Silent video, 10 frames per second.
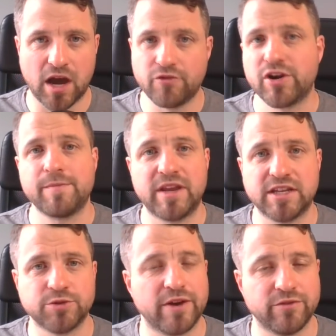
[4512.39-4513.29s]
I recommend
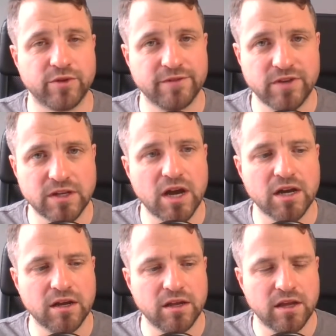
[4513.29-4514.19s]
it to everyone. If you're
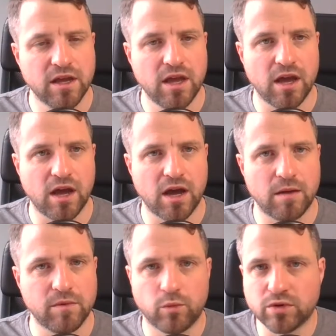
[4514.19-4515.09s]
young,
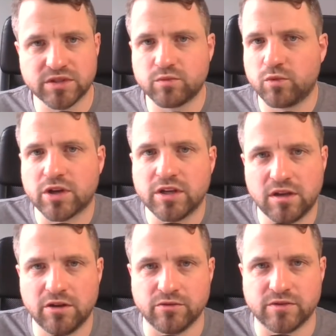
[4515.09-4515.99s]
um, what's what can
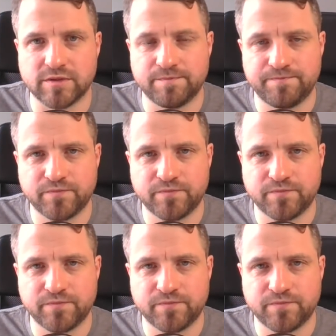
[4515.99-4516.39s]
you lose?